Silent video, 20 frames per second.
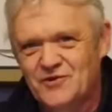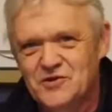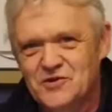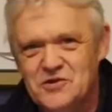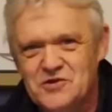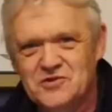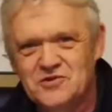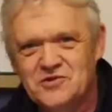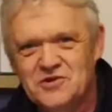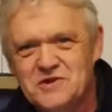
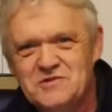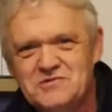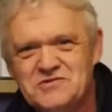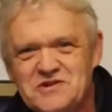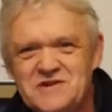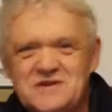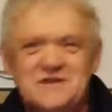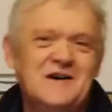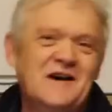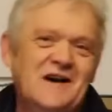before you can
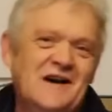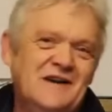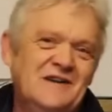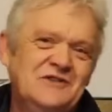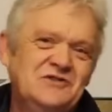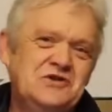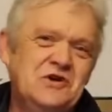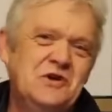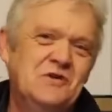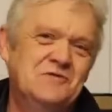use it,
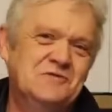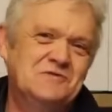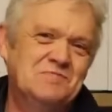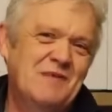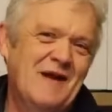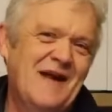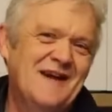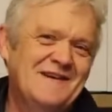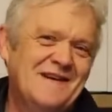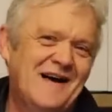
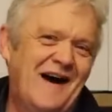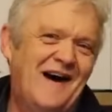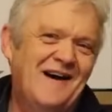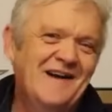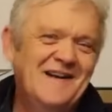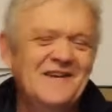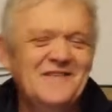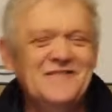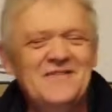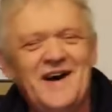choose
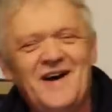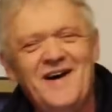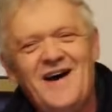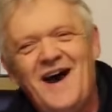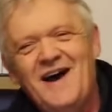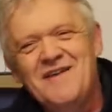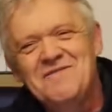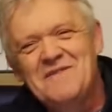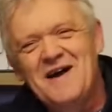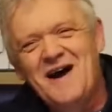Blender. No,
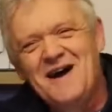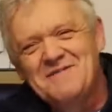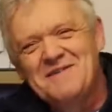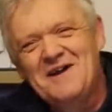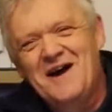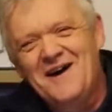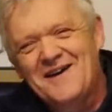I'm